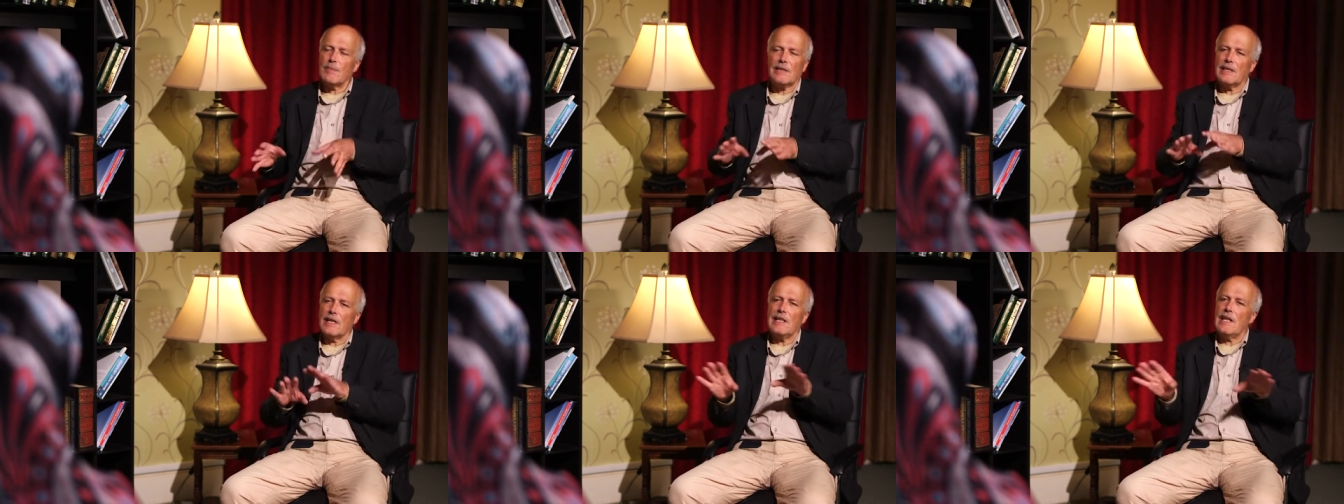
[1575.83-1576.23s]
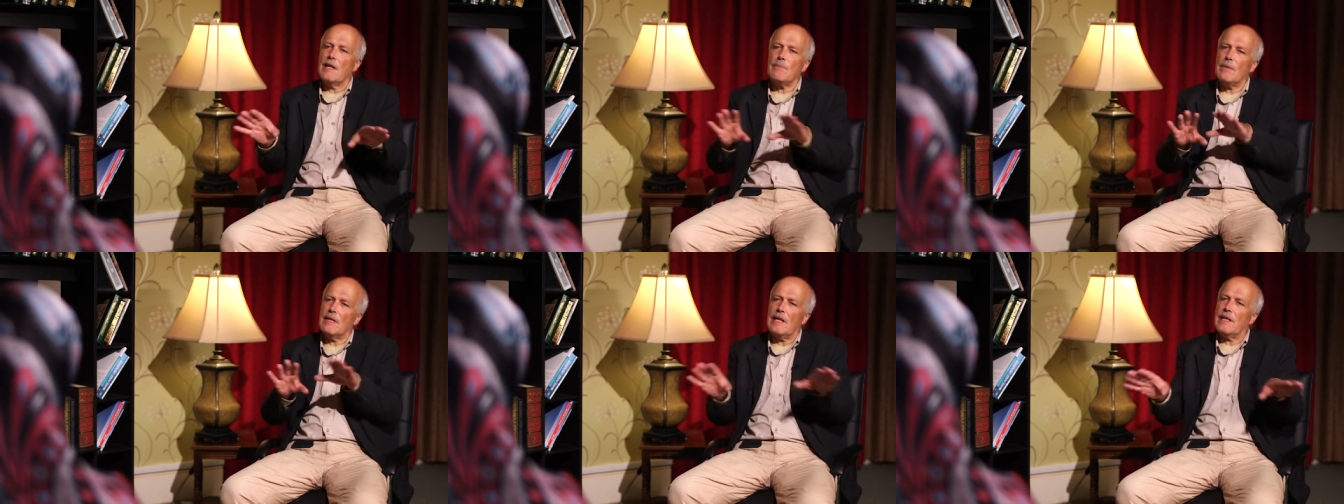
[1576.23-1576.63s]
but they
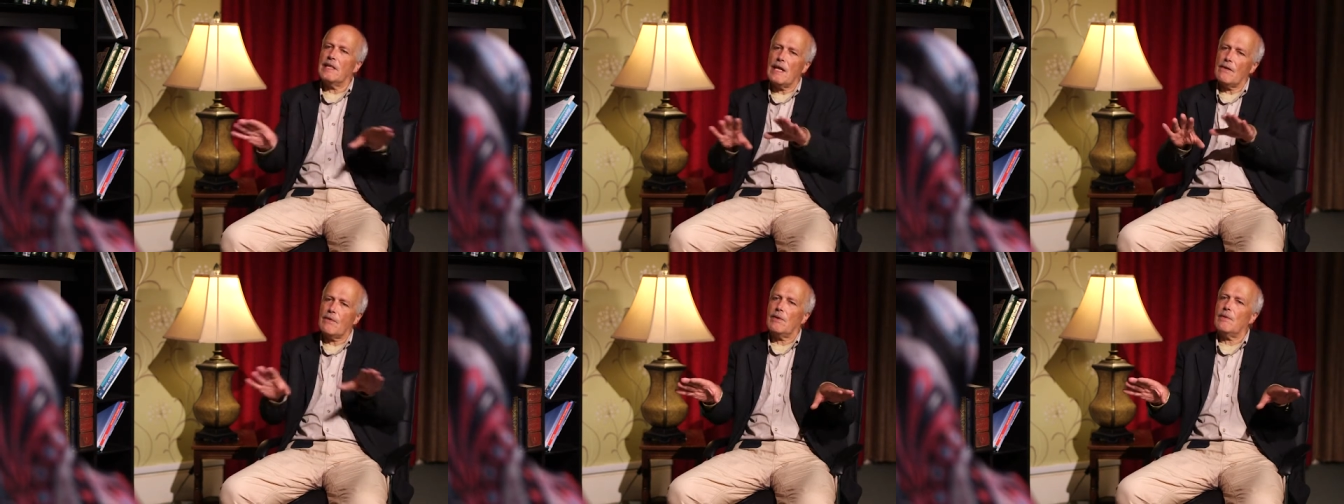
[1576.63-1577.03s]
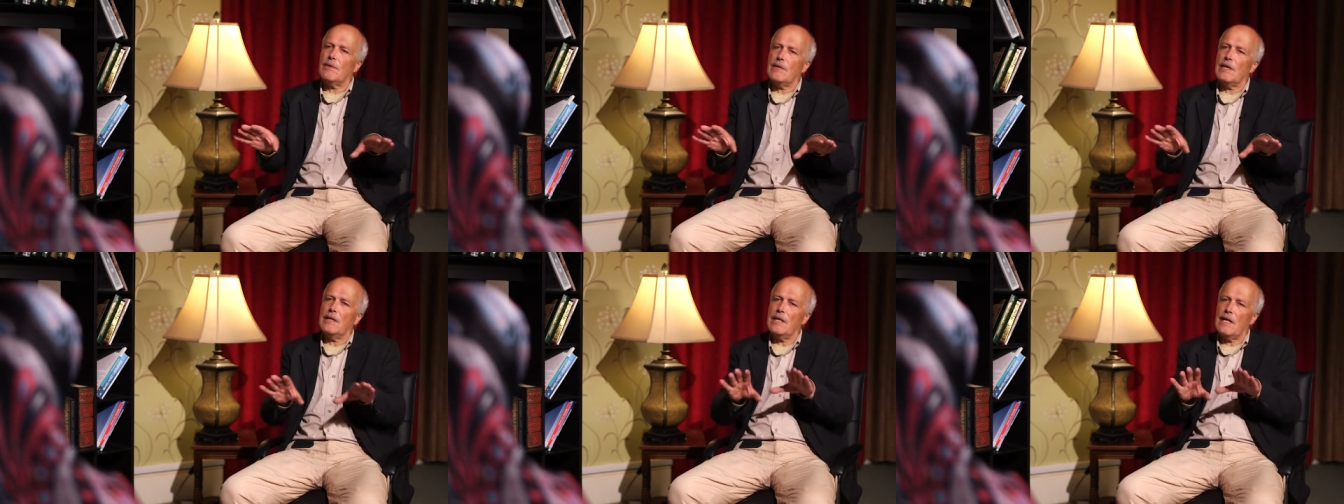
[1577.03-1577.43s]

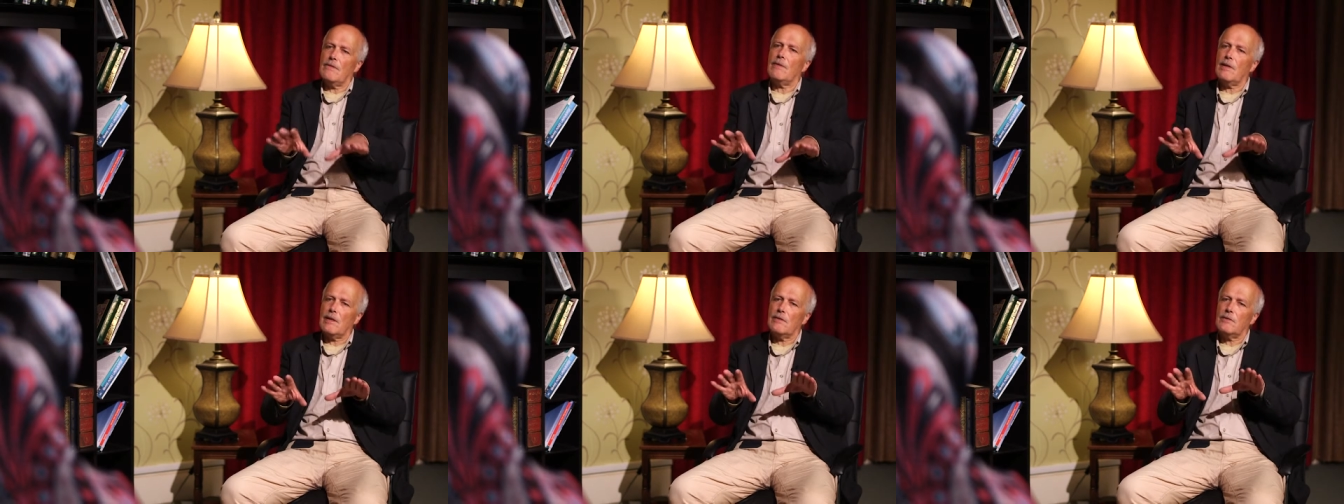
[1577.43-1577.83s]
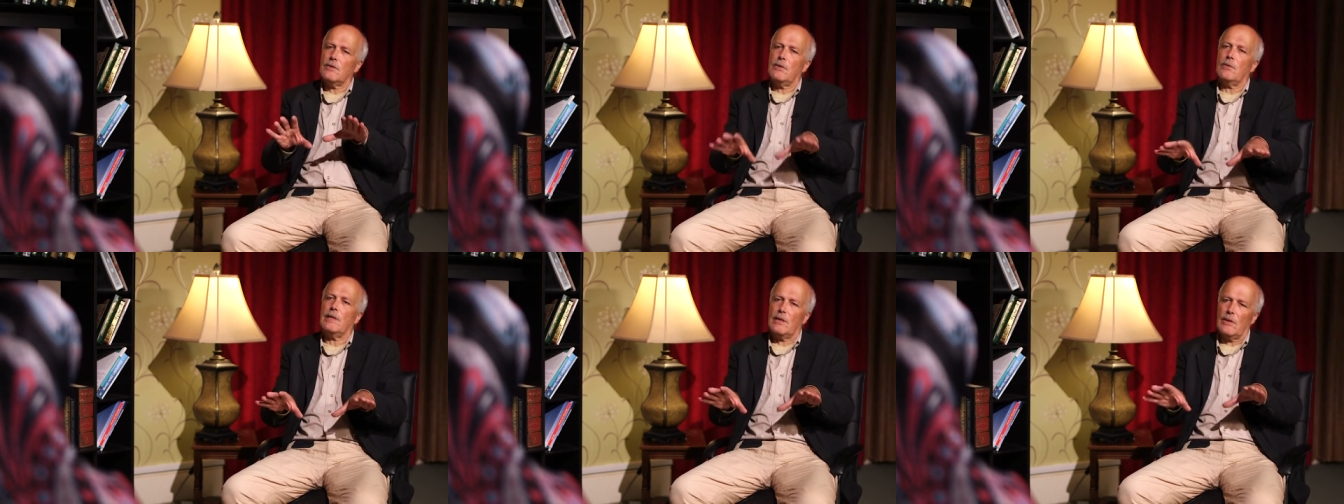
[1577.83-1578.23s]
never
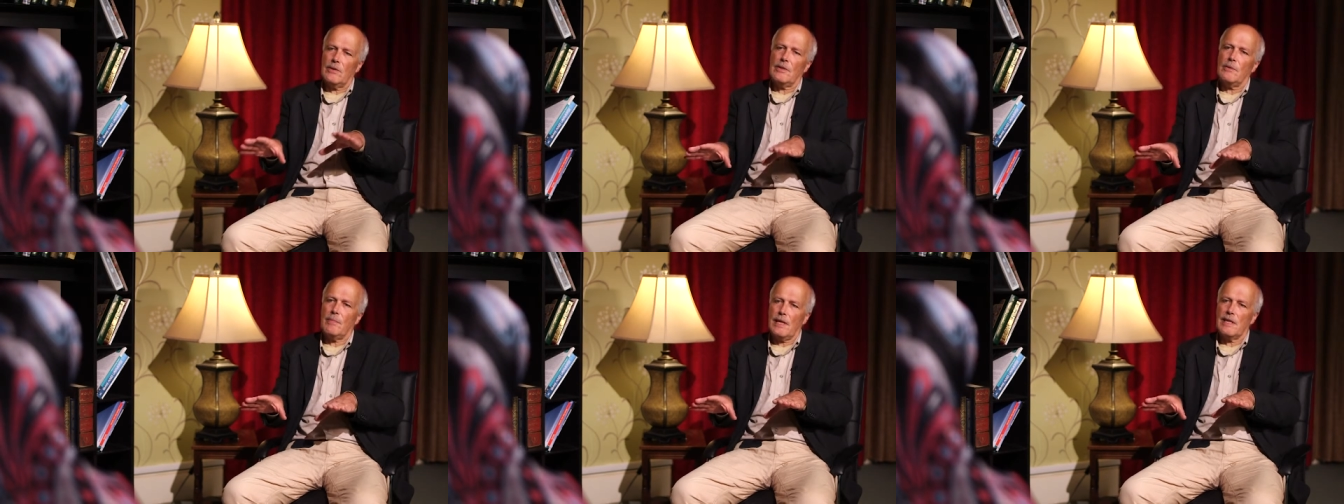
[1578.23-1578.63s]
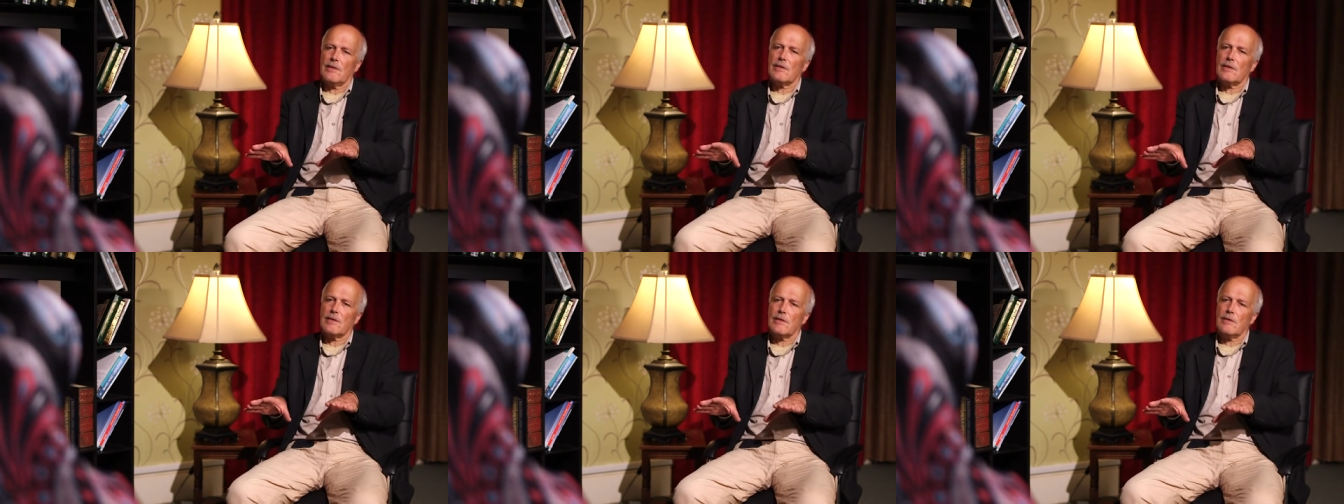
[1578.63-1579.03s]
do it on the
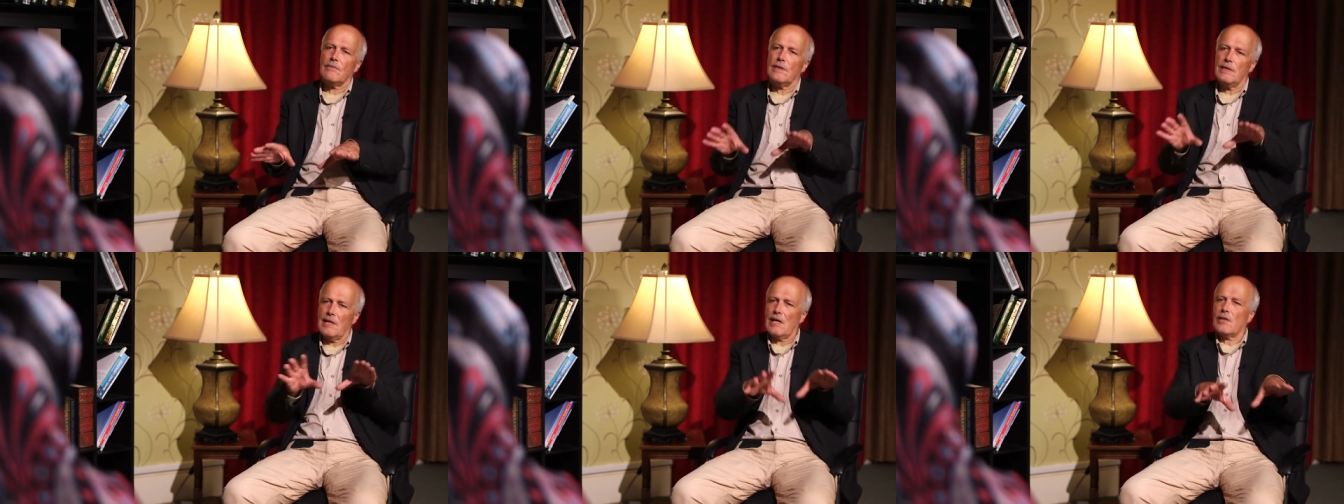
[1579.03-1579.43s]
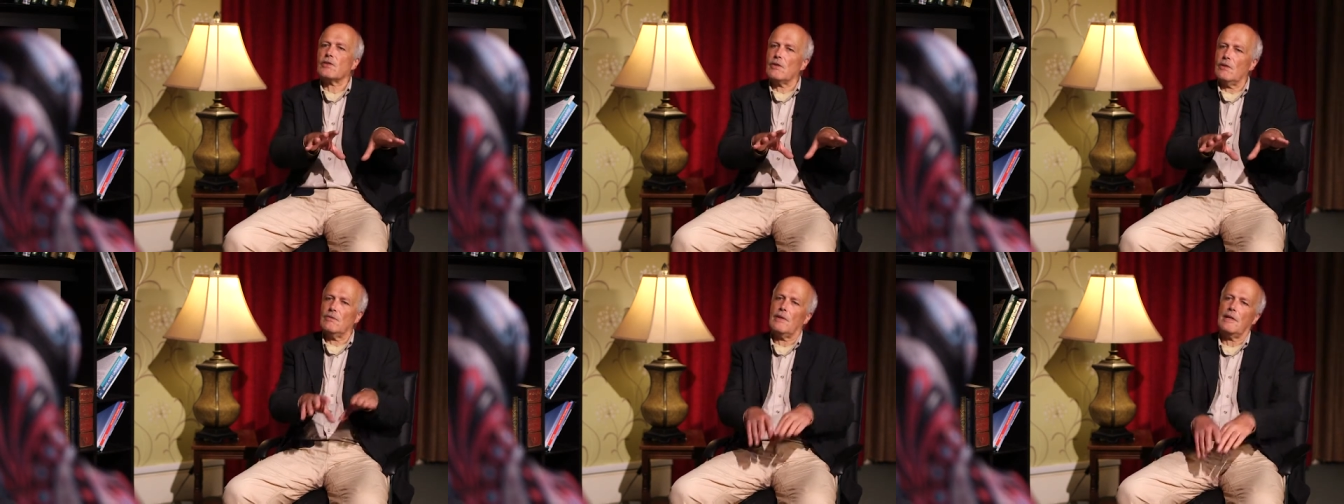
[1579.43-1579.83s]
basis of the
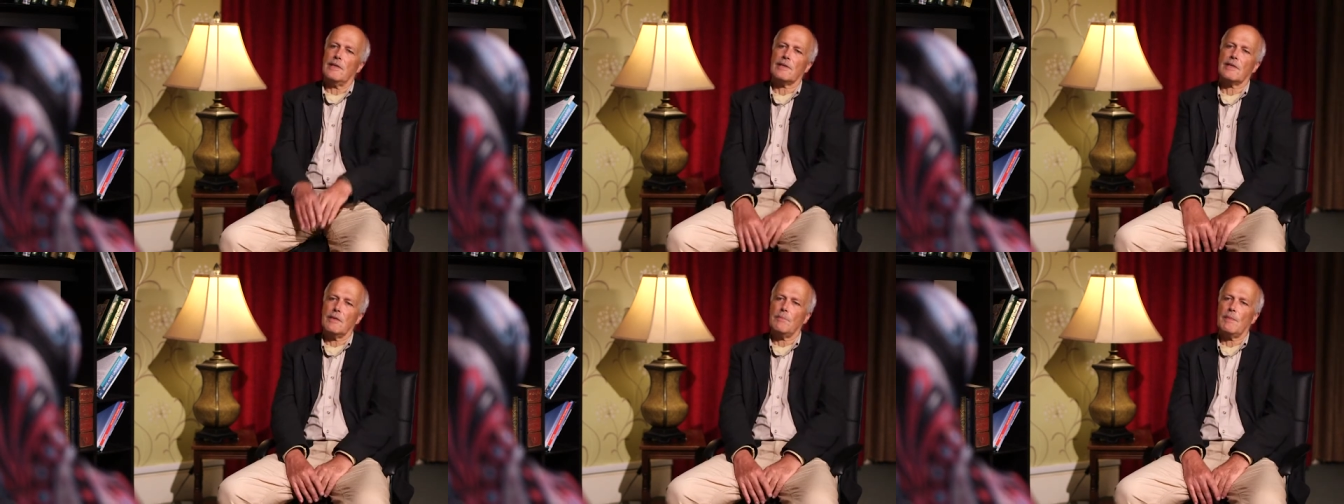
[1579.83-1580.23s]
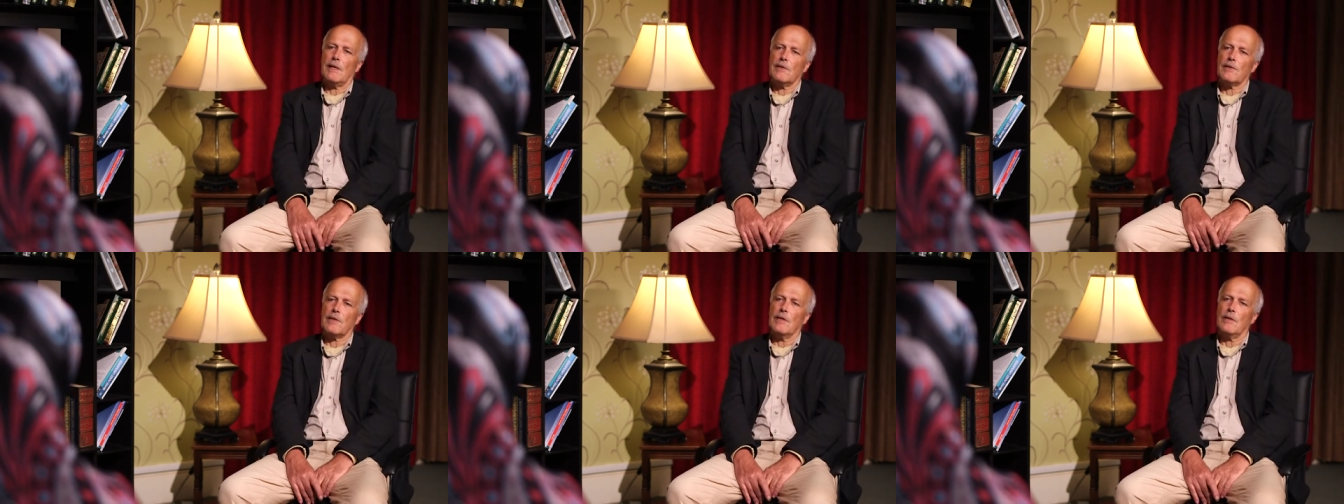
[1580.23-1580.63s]
national rights of the
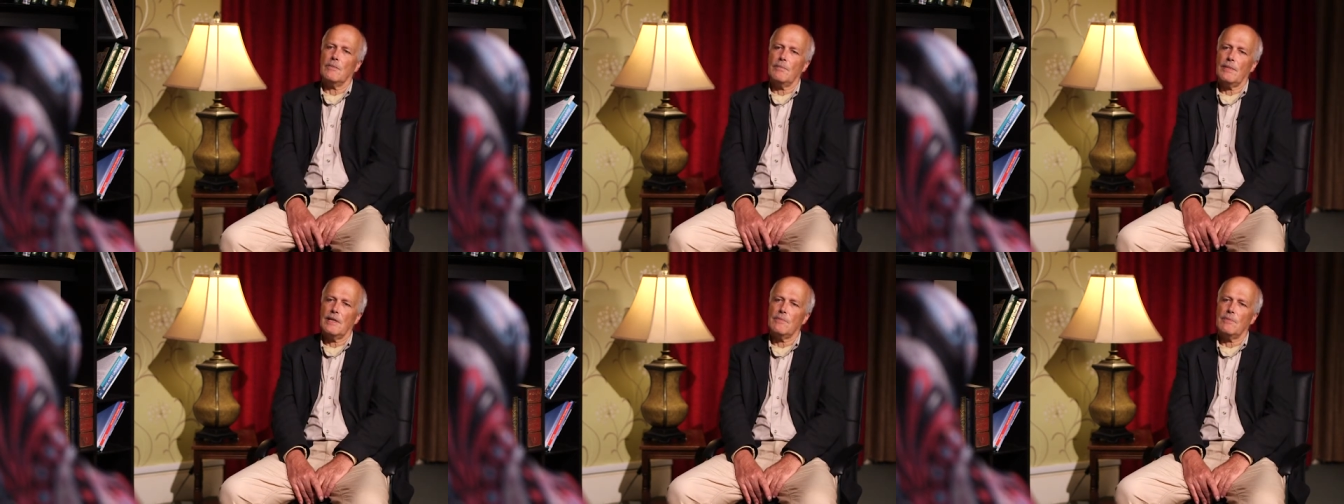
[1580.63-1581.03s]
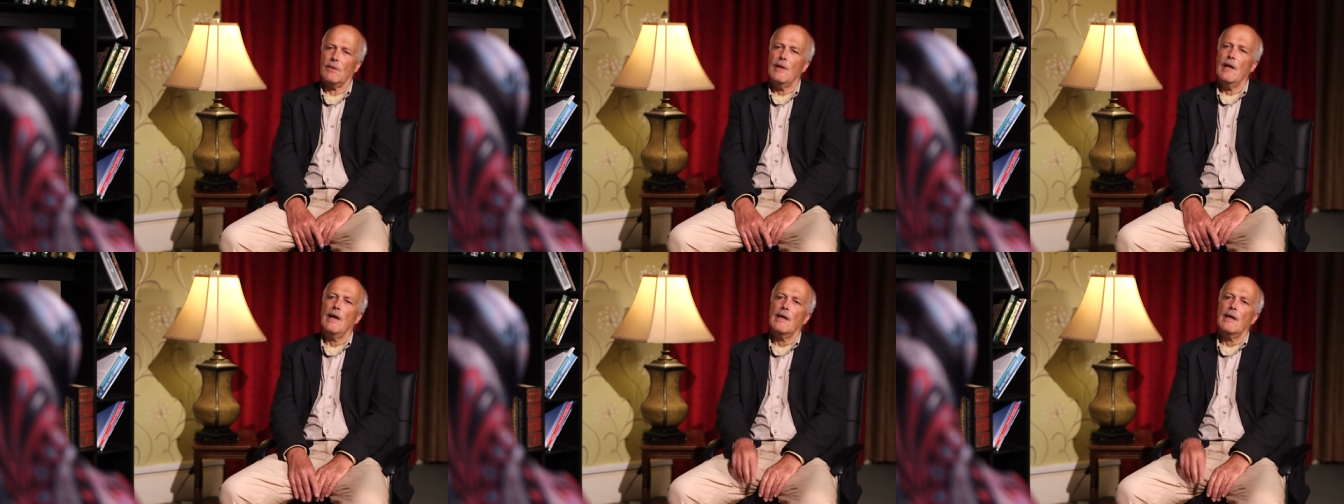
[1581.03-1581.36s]
Palestinian people.